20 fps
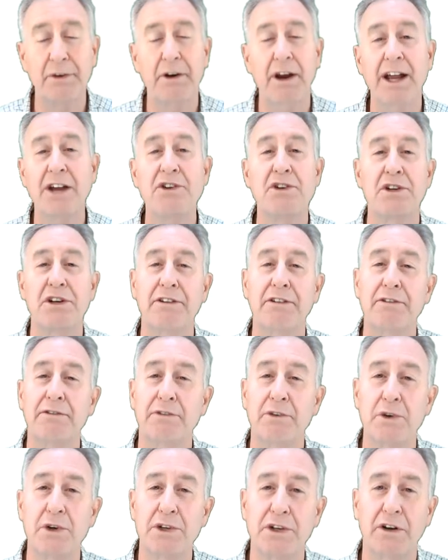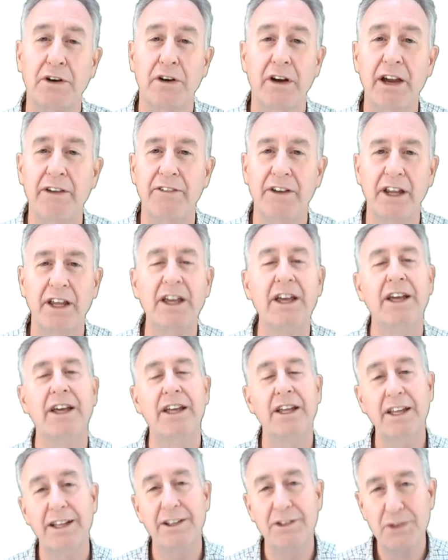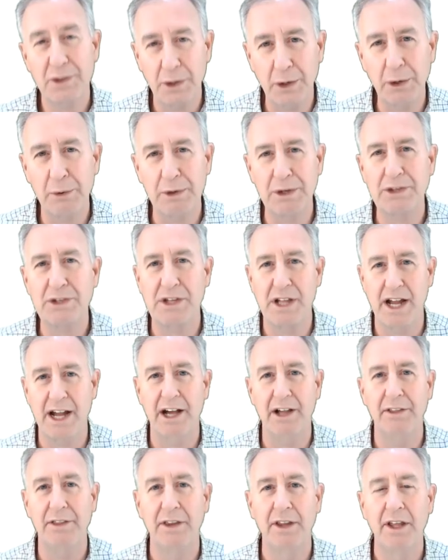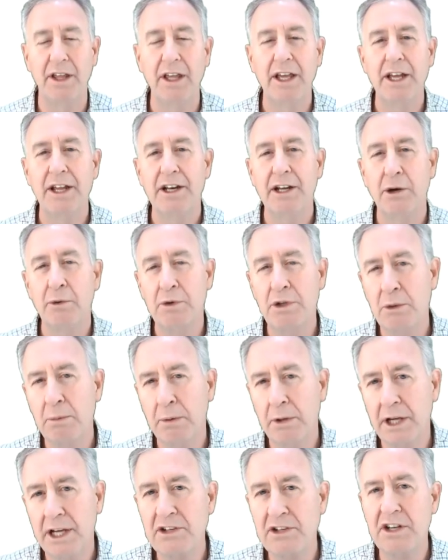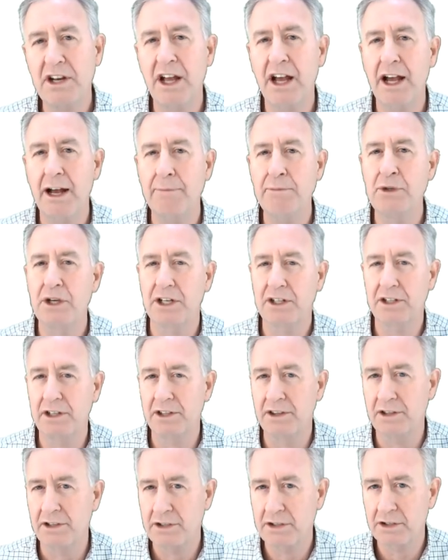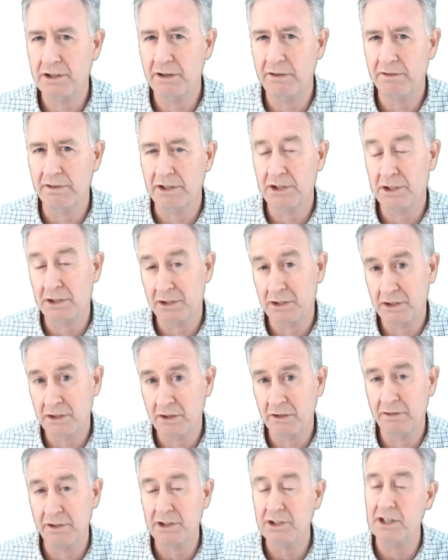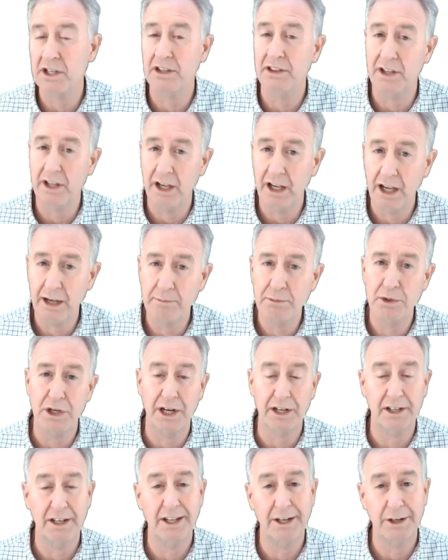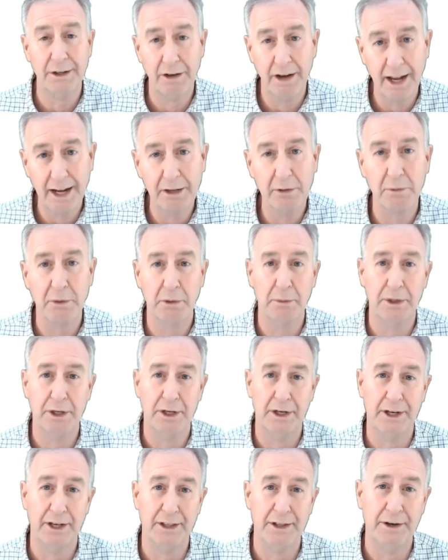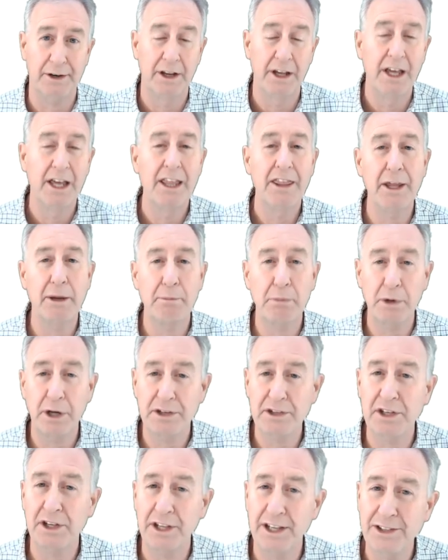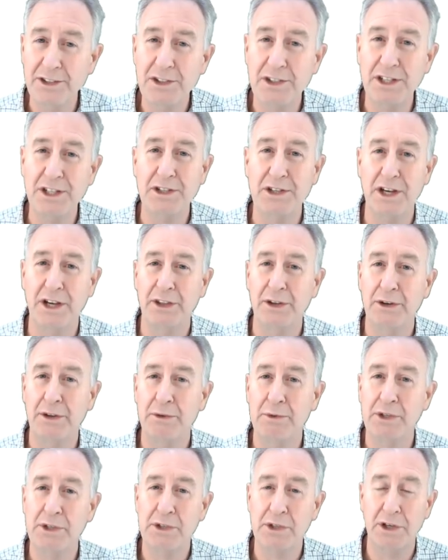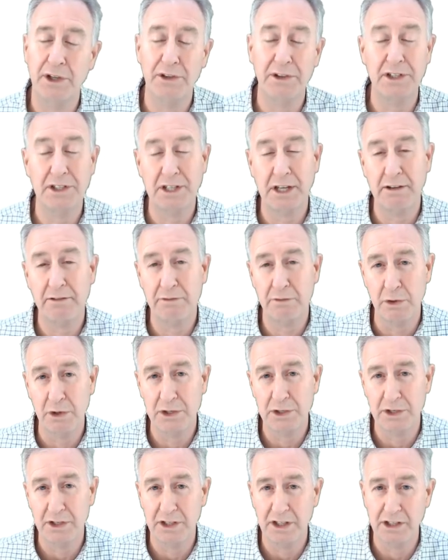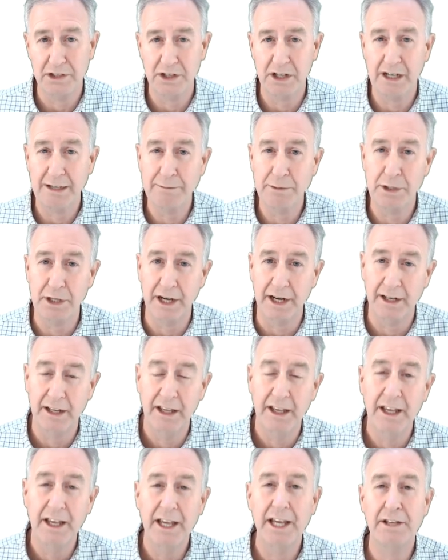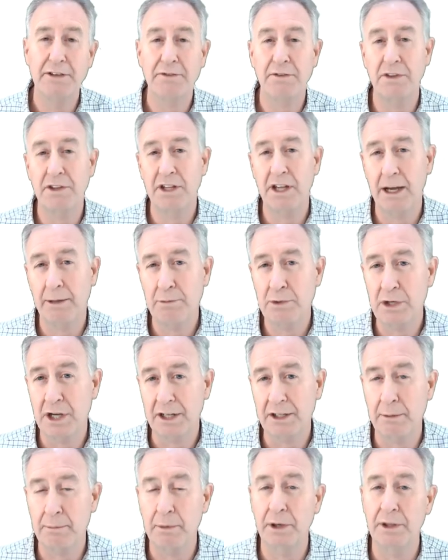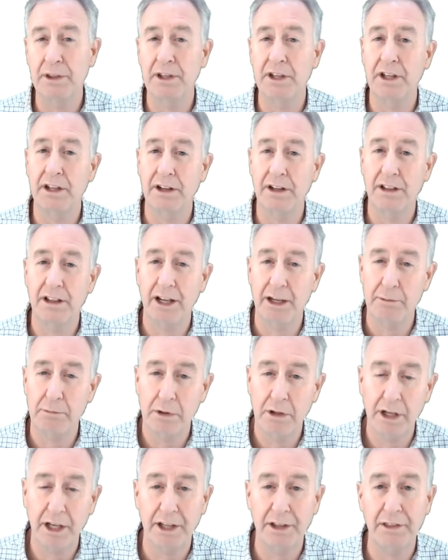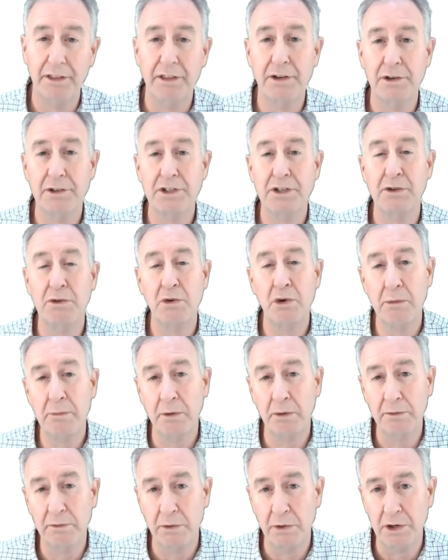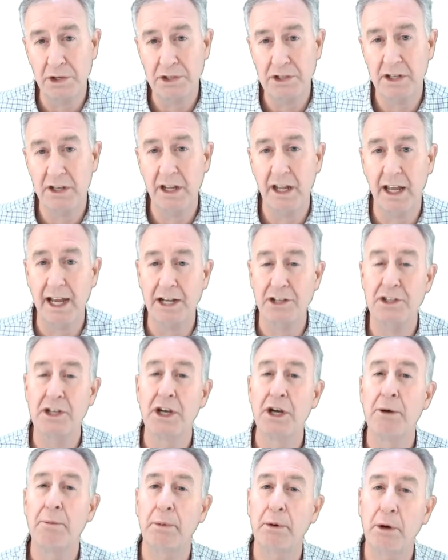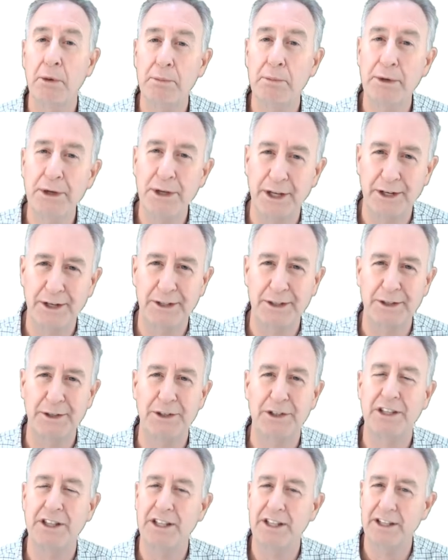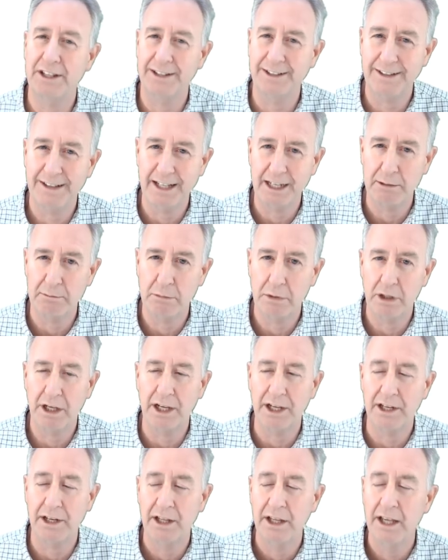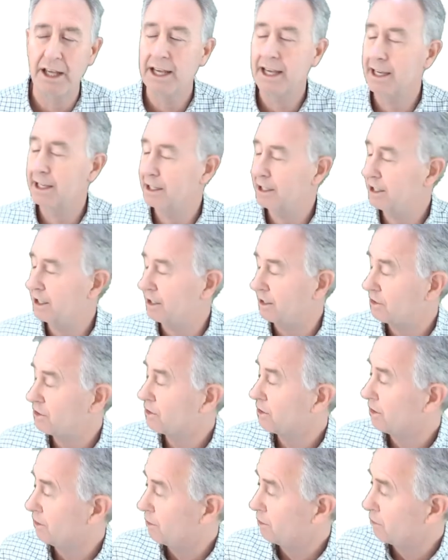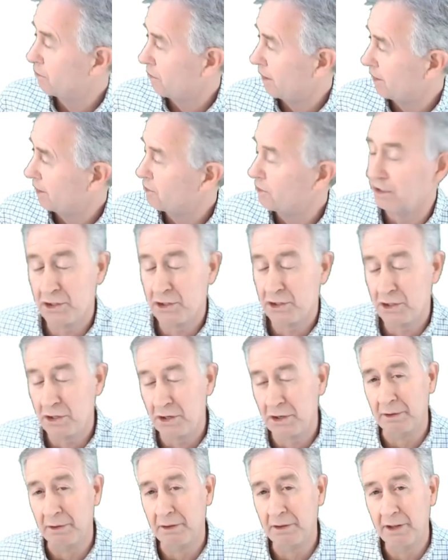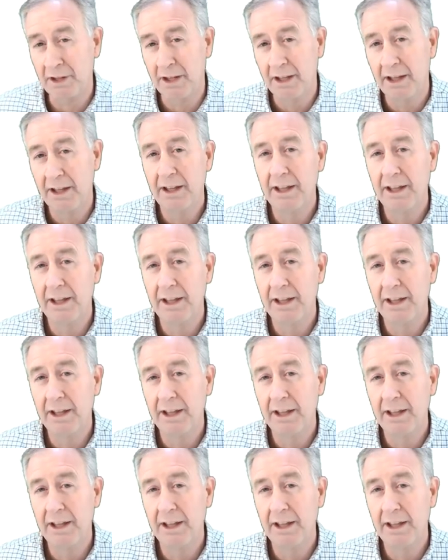the direction of the force of gravity. It's always down. Now, when you place an object on this surface, the surface and the object interact with one another. They press against each other, and the result is a force on each object. As for the object up on the inclined plane, there's a normal force that acts perpendicular to the inclined plane, and it is in the direction as shown.